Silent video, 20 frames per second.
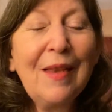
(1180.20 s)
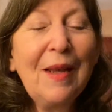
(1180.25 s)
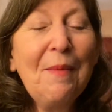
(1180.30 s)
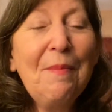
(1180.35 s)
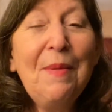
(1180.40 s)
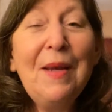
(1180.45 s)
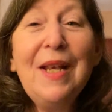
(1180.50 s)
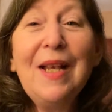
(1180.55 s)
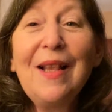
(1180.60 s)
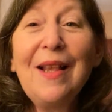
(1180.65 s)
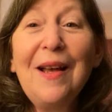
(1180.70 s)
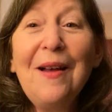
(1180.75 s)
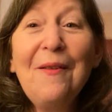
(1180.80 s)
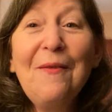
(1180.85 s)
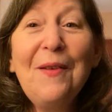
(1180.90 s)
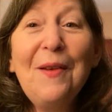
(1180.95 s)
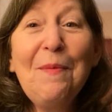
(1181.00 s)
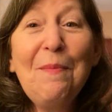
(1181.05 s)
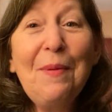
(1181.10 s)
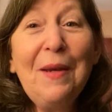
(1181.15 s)

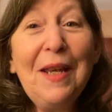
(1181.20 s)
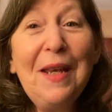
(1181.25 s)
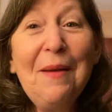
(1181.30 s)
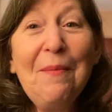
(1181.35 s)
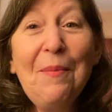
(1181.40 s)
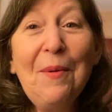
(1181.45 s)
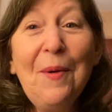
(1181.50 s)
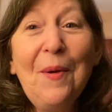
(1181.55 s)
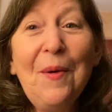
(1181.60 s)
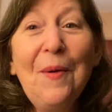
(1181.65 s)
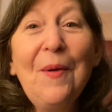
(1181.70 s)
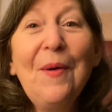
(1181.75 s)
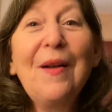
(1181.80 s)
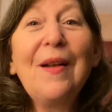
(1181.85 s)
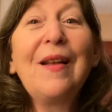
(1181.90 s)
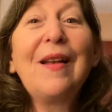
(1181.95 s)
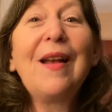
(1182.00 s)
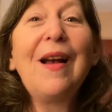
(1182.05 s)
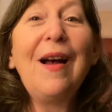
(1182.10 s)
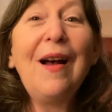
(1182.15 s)
Beloved people,
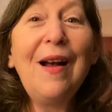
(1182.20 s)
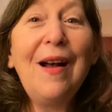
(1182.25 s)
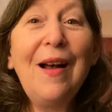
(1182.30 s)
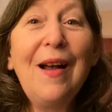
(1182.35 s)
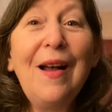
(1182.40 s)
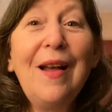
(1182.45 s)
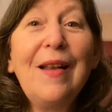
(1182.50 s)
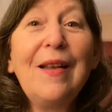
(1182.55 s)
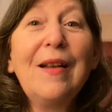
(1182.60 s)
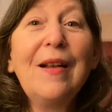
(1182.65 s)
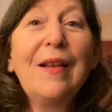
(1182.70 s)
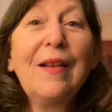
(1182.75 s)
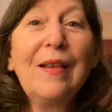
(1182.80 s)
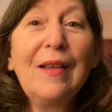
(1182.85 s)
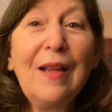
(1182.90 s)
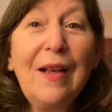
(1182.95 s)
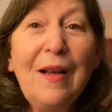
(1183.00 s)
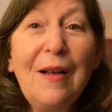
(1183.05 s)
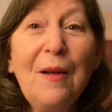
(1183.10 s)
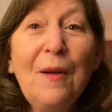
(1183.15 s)
God
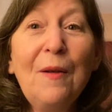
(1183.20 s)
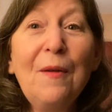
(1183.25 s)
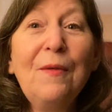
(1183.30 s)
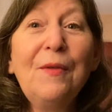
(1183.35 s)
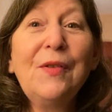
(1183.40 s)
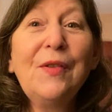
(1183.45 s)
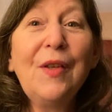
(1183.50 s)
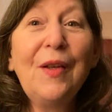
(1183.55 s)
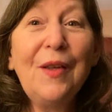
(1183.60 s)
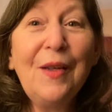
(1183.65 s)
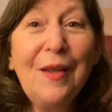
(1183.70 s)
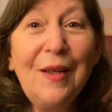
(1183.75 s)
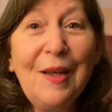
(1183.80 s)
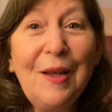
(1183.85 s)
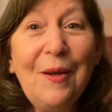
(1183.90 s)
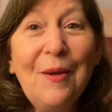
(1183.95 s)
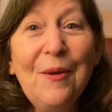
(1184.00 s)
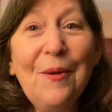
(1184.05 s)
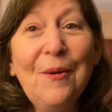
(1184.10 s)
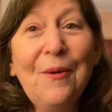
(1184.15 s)
loves
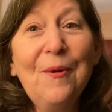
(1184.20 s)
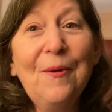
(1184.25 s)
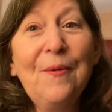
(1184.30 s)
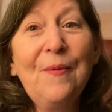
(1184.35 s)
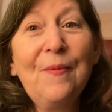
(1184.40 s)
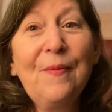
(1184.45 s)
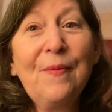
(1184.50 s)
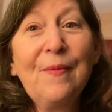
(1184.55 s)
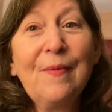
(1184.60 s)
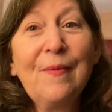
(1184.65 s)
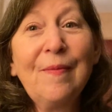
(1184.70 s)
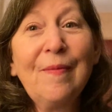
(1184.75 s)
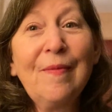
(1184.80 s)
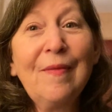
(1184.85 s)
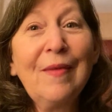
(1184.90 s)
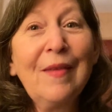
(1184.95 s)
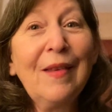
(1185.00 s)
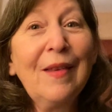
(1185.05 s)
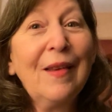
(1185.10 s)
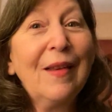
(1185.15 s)
you.
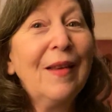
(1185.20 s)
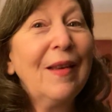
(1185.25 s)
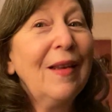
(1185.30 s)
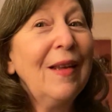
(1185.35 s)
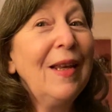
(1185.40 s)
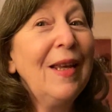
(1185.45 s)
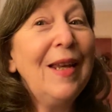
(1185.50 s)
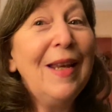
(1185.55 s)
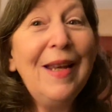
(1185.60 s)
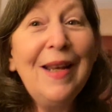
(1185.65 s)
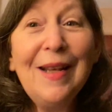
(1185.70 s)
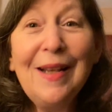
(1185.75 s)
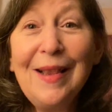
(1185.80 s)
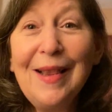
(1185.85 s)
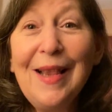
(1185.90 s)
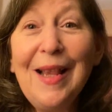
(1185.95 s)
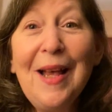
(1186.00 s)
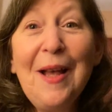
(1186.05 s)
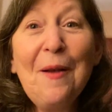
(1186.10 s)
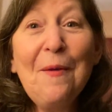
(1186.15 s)
He
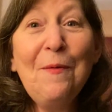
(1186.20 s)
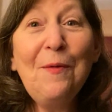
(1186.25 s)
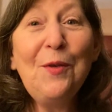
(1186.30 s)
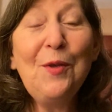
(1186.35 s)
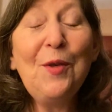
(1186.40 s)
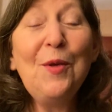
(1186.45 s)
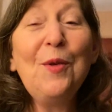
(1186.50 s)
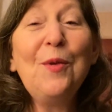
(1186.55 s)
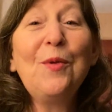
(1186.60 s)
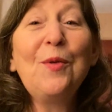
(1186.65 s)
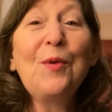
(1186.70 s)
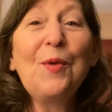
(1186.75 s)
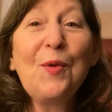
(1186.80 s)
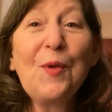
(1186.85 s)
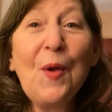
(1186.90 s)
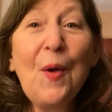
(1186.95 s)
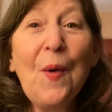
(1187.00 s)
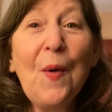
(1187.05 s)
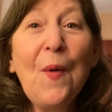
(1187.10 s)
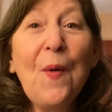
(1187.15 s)
loves you
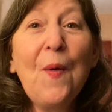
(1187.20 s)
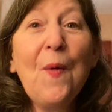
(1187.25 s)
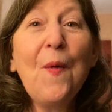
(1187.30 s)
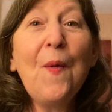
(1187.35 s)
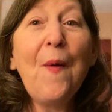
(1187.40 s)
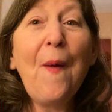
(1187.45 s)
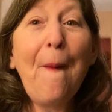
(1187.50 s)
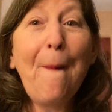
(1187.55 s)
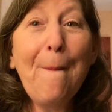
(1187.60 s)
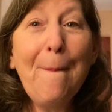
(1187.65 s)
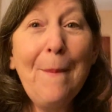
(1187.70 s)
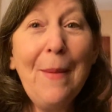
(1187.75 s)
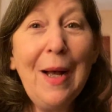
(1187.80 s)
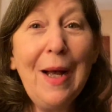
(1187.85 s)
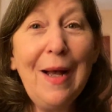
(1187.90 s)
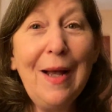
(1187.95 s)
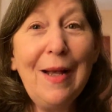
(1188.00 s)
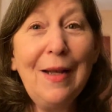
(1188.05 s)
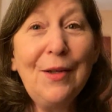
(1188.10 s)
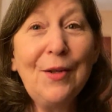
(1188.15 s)
so
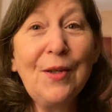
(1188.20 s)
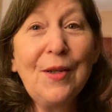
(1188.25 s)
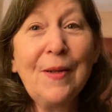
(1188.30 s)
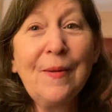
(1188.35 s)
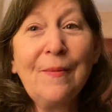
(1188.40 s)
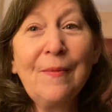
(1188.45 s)
much.